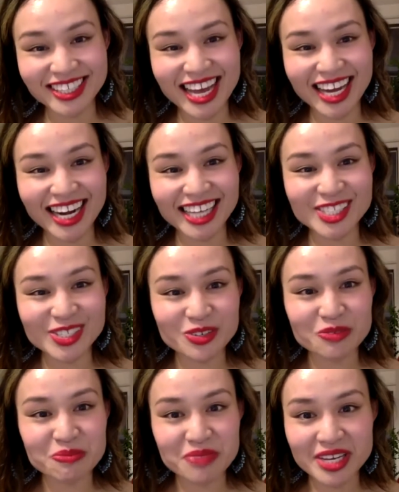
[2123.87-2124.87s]
and I
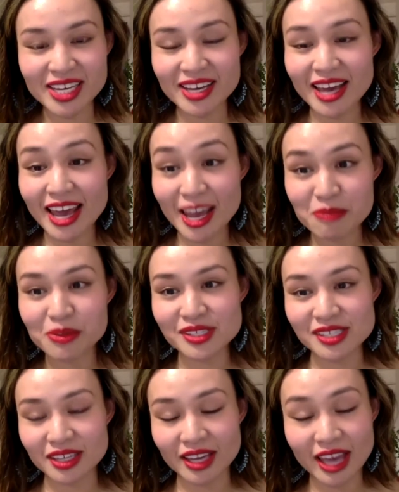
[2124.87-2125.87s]
should be able
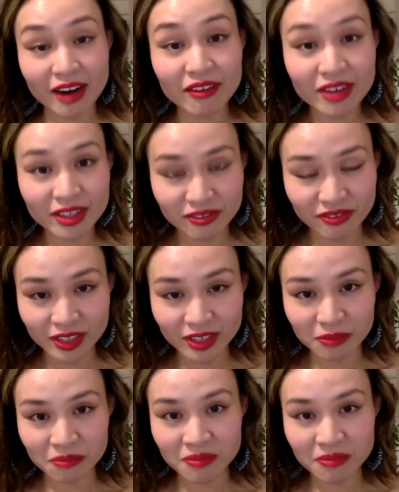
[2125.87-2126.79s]
to carry the film